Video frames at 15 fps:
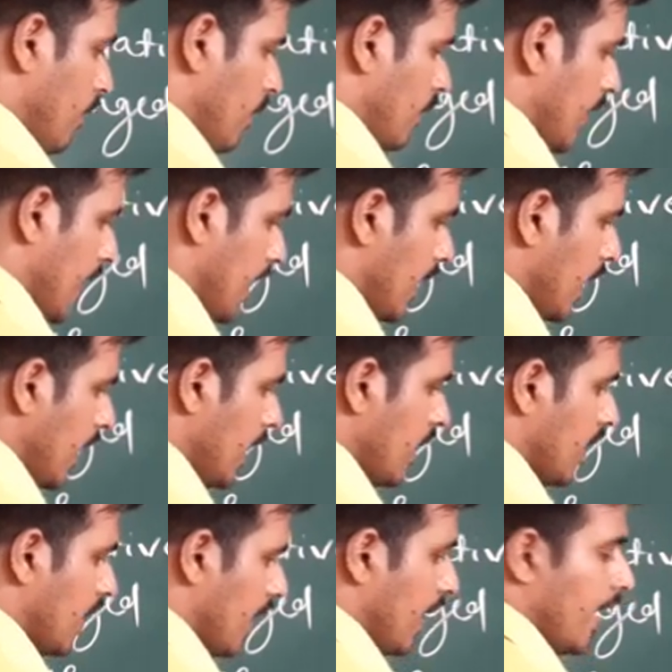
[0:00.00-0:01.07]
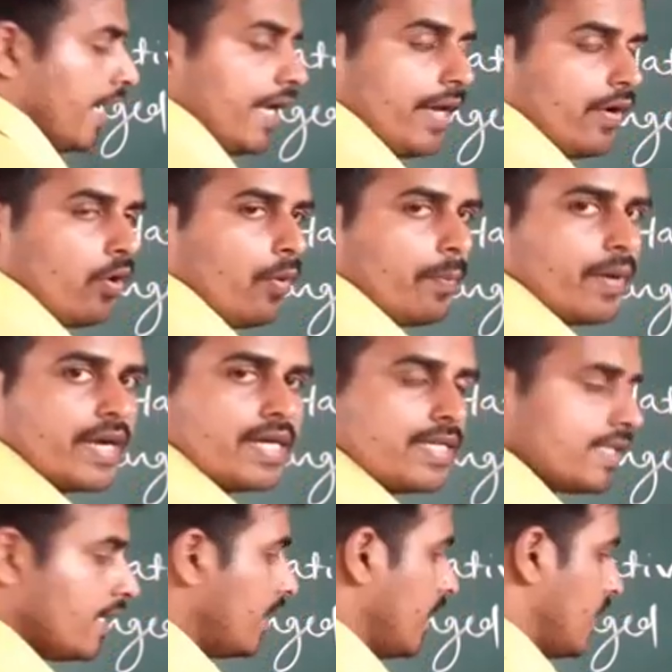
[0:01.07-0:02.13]
you take A,
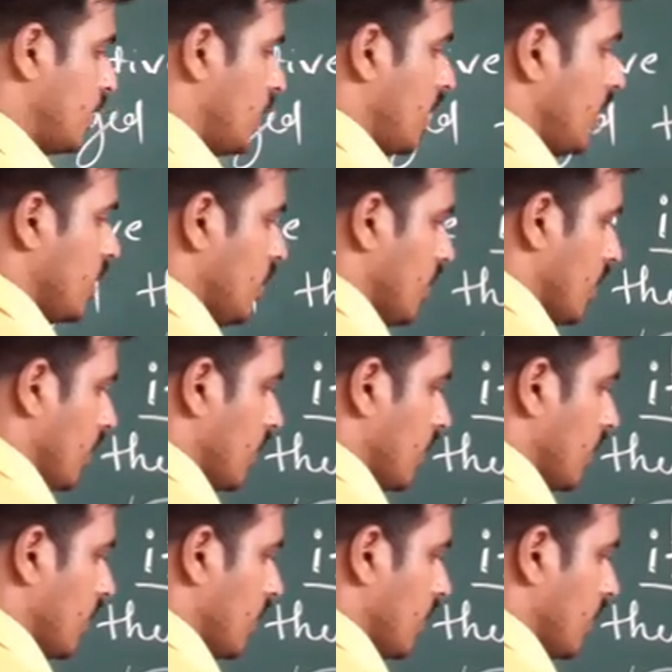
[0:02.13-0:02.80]
operands are exchanged.